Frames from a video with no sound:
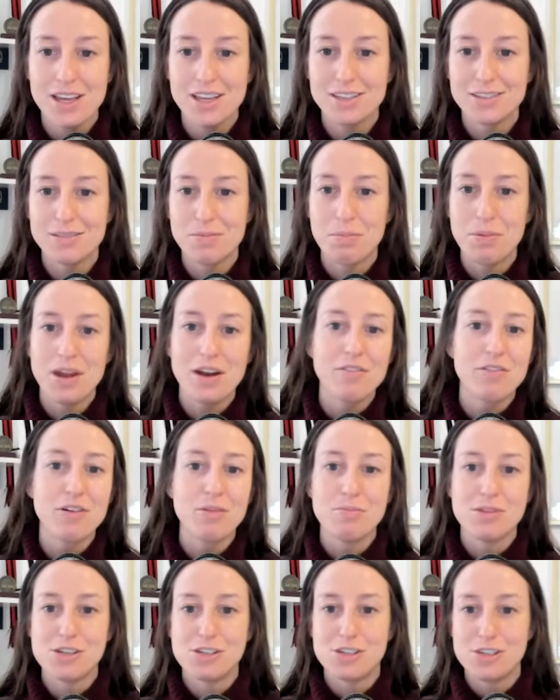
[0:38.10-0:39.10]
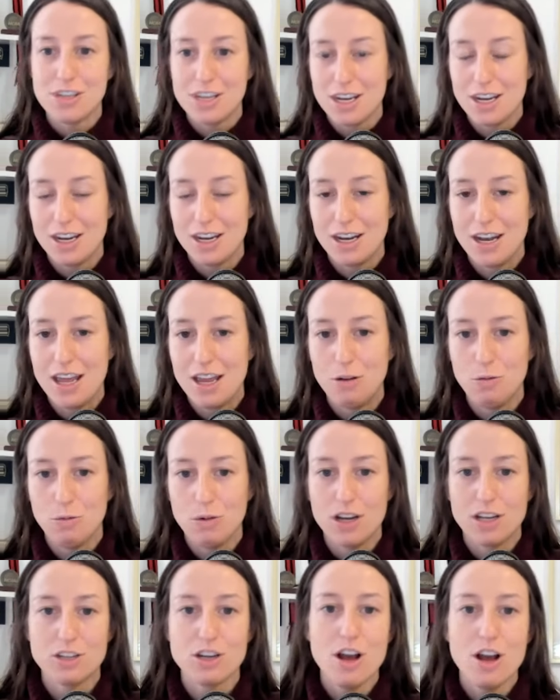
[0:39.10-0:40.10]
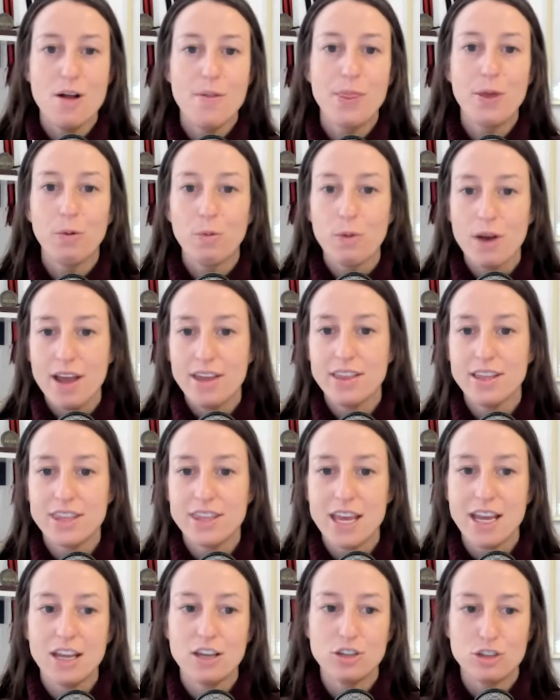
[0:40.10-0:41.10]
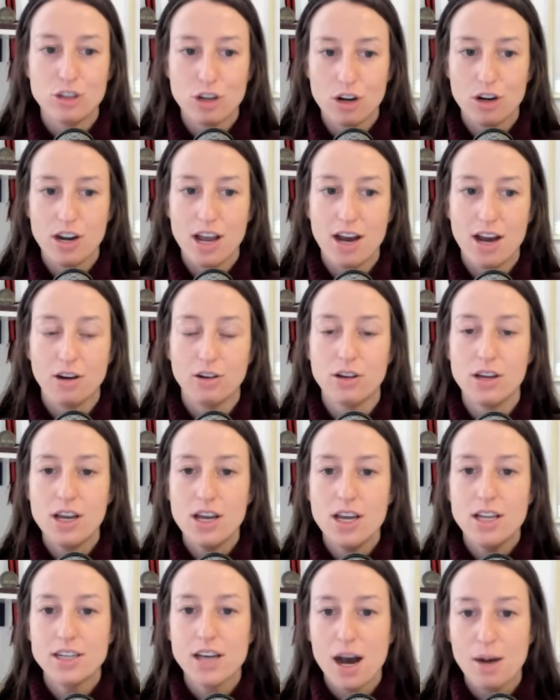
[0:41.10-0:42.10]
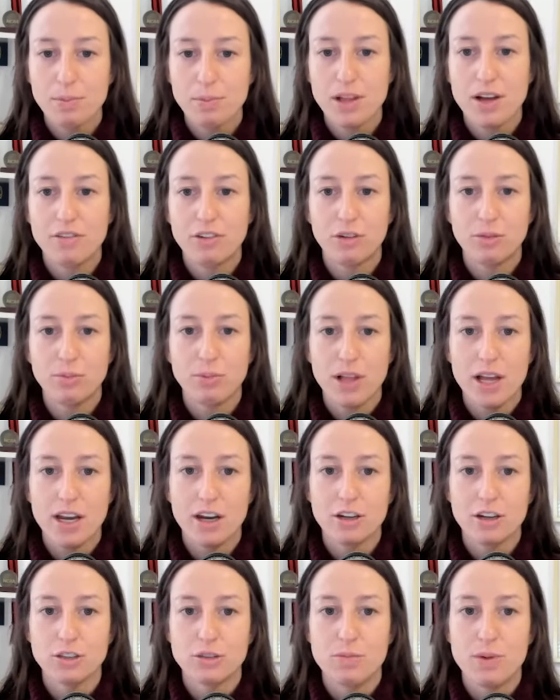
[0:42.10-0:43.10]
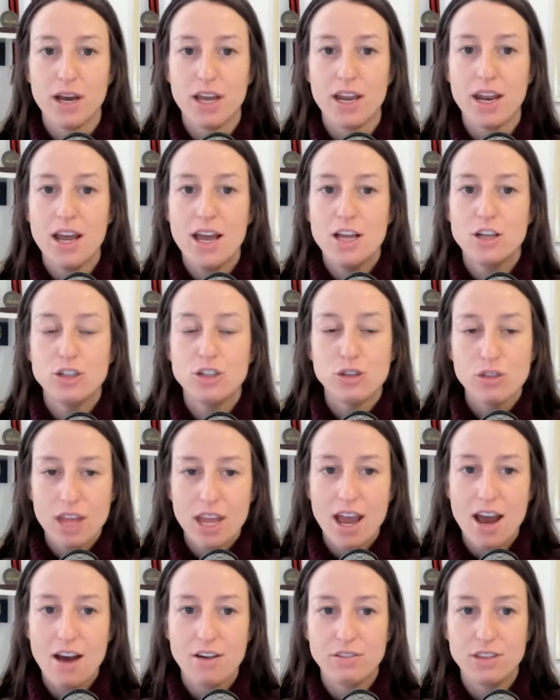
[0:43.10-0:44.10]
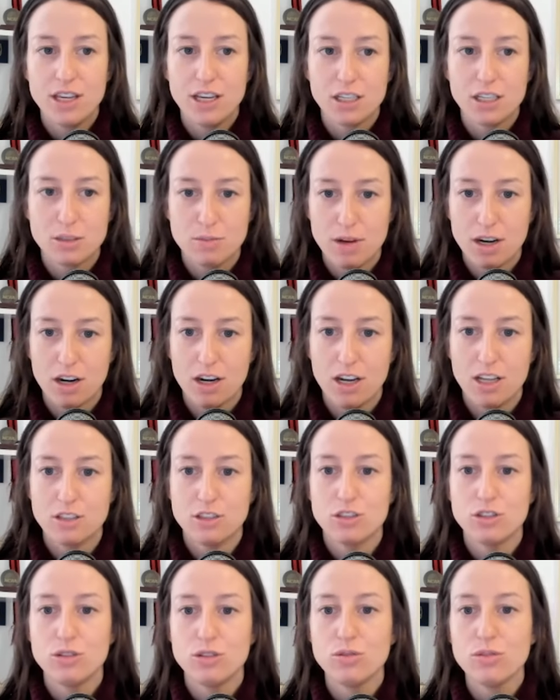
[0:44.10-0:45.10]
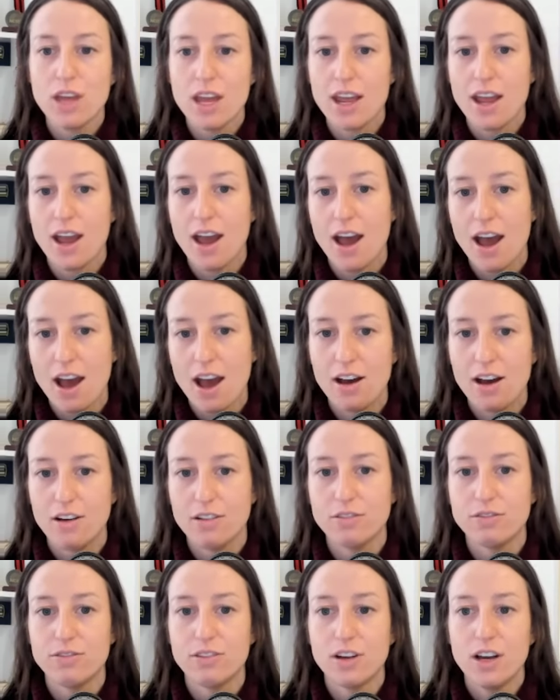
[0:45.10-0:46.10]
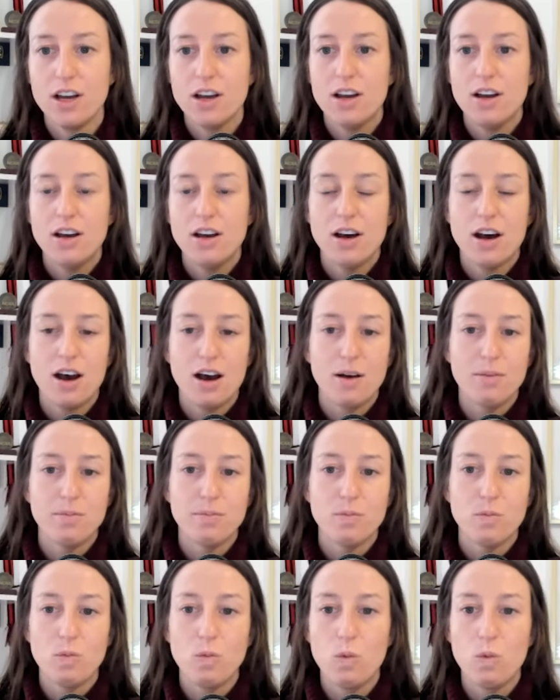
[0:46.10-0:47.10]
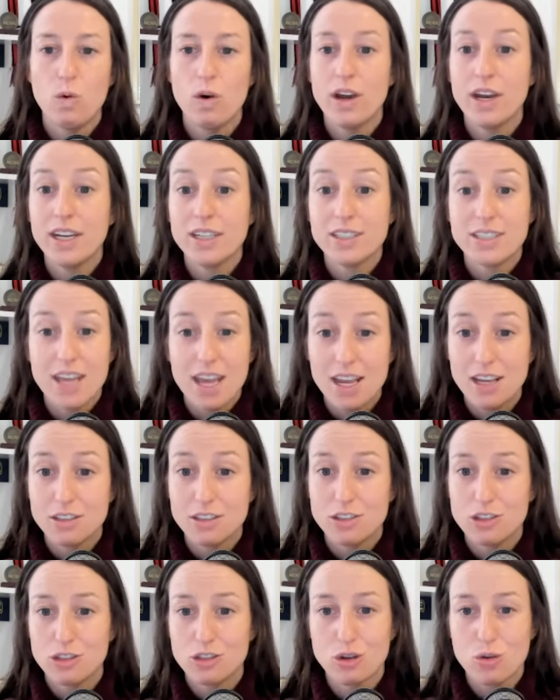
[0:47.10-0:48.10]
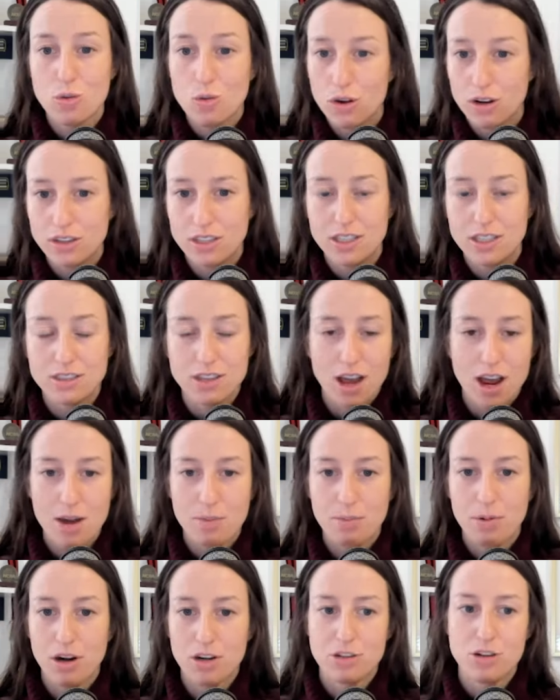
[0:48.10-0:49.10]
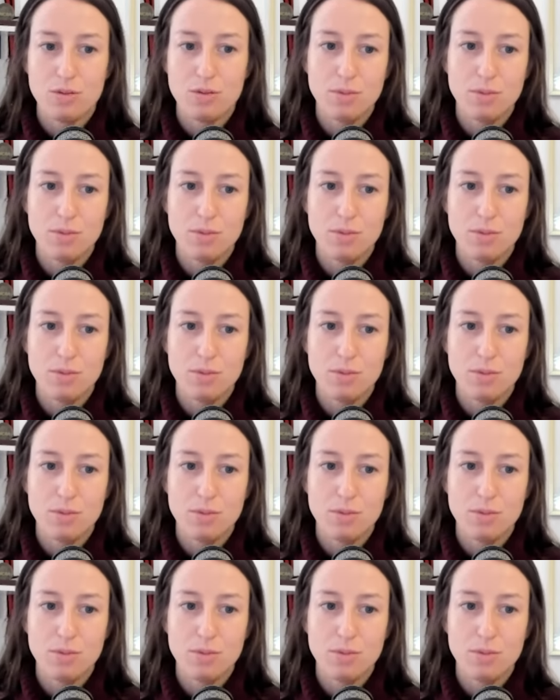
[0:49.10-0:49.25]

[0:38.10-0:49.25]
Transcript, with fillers: is a bit of a machine in which the way that they can churn out top level players, but do they have the experience? Do they have um, what it takes to score in these high pressure